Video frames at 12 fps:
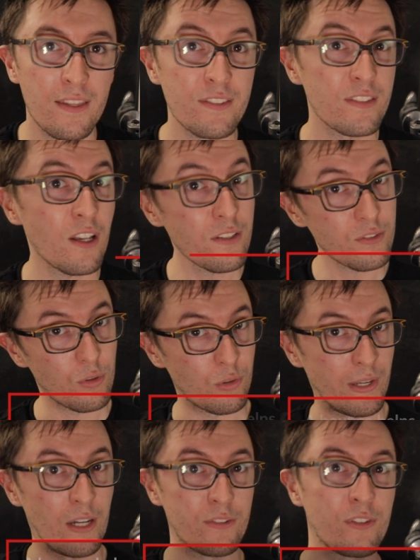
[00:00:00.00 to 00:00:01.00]
This is also a
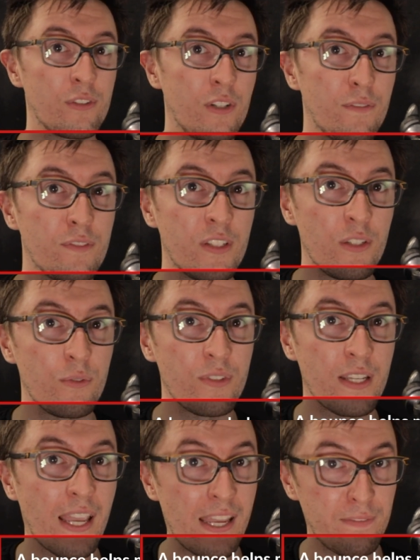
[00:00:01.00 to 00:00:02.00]
great alternative to
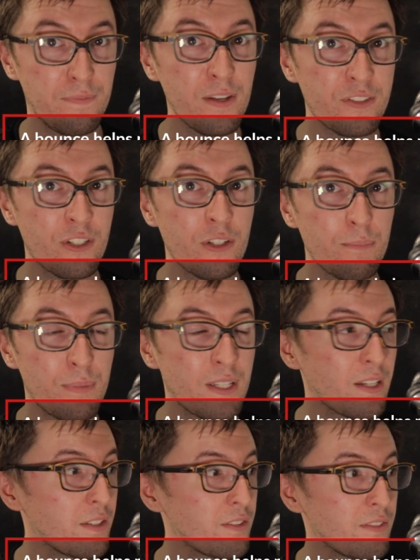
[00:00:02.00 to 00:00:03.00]
using a fixture
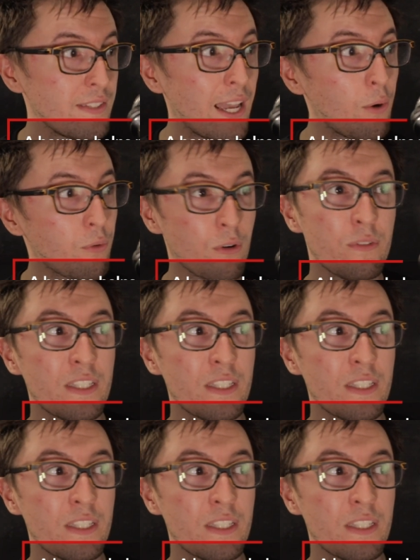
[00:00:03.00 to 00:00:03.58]
because now we're